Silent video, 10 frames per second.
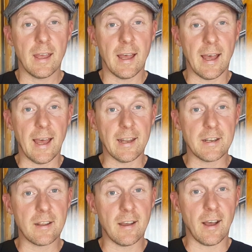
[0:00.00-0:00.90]

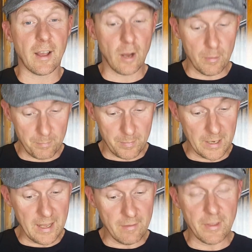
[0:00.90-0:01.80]
And I can't
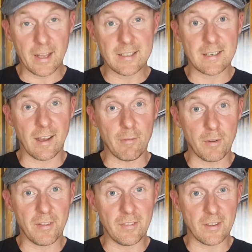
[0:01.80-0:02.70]
believe that I've
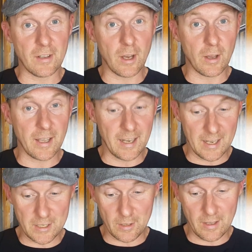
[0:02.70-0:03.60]
resisted getting
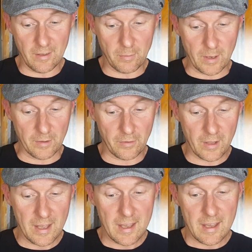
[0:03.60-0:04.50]
into these ones.
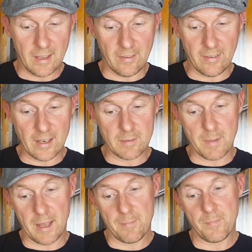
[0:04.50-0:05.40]
He sent
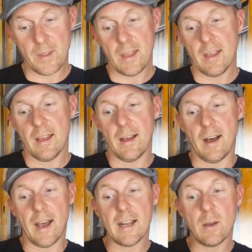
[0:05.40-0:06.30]
me
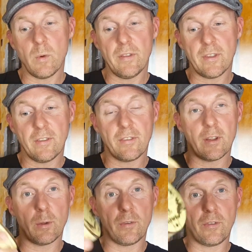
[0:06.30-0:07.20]
Islay Whisky
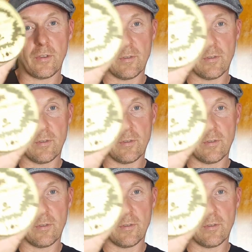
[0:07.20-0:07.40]
Snus